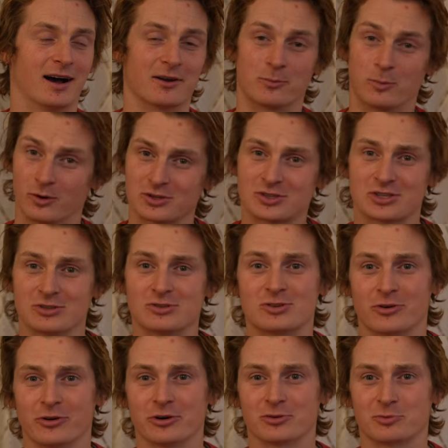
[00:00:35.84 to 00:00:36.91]
I'd watched
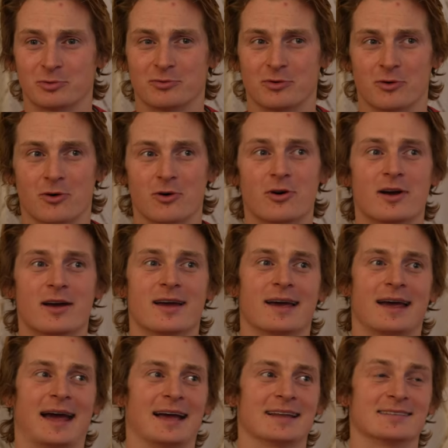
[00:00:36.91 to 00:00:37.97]
tutorials before,
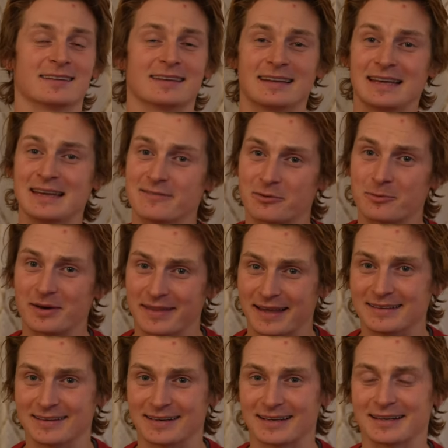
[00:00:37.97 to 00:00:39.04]
and even when
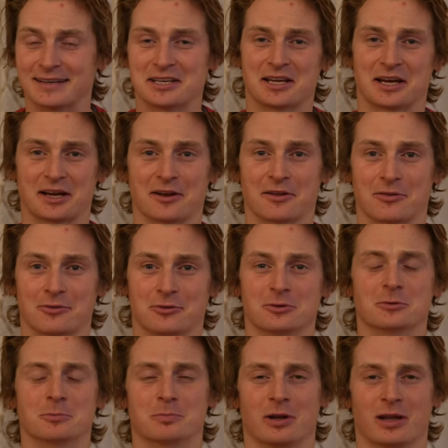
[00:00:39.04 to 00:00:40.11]
they did it, I kind of
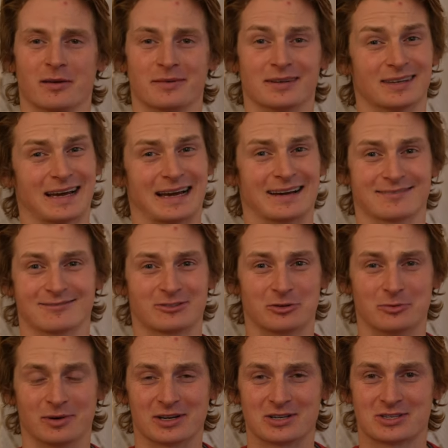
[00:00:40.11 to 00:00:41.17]
thought, blimey, nah,
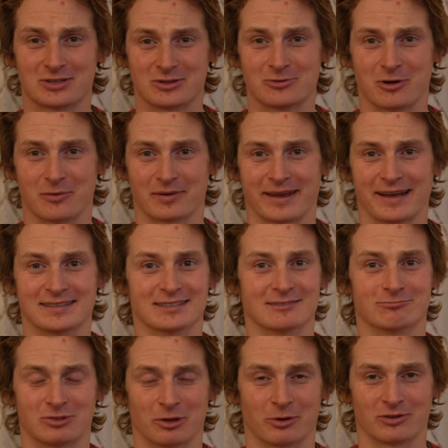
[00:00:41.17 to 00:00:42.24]
too much, too
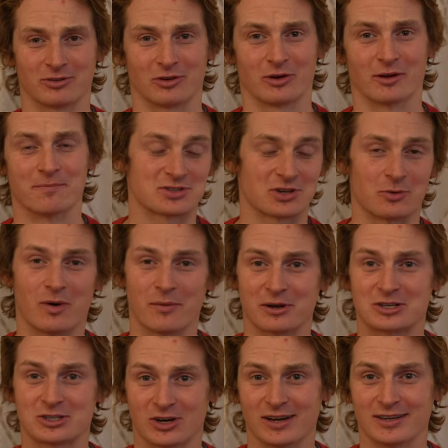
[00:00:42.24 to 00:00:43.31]
complicated, don't want to do it. So what I'm
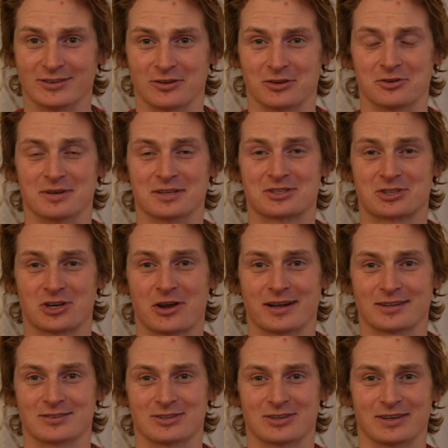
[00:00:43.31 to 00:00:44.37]
going to try and do is show you
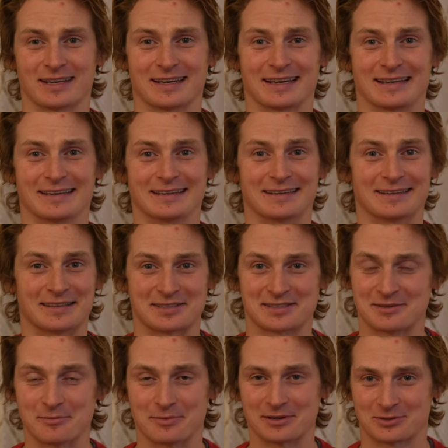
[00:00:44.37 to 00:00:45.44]
how to do it in the
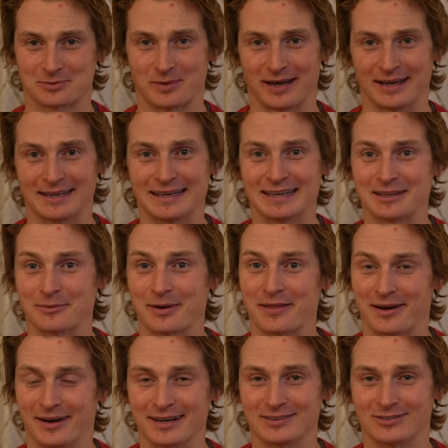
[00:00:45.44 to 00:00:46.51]
simplest way, in the way
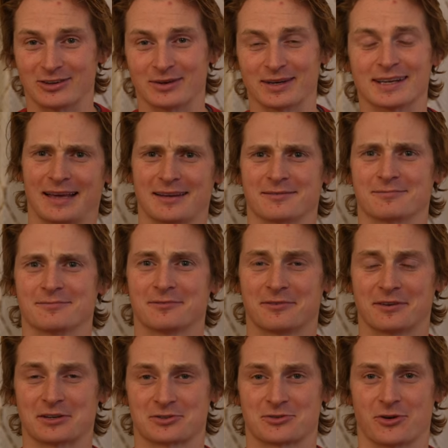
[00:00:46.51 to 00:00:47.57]
that I do it, and
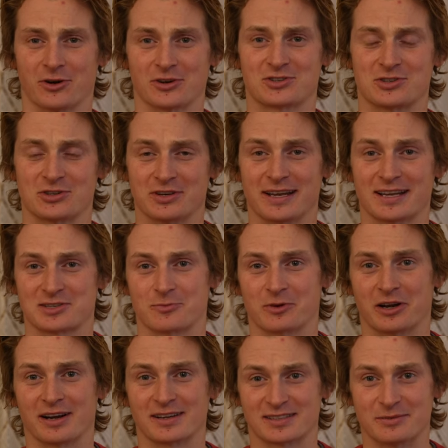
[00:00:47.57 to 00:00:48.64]
fingers crossed, you can get some
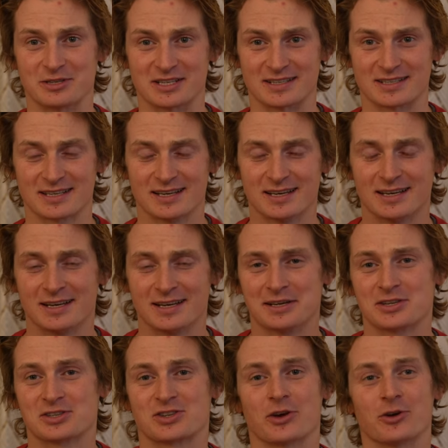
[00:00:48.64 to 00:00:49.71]
really nice images.
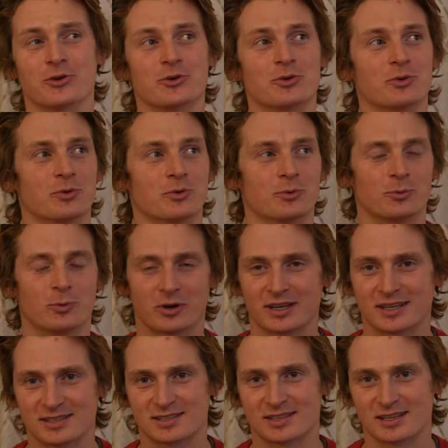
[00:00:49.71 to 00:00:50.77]
So what
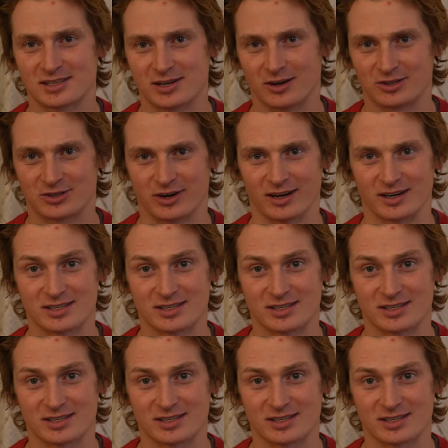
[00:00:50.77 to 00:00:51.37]
is a star trail?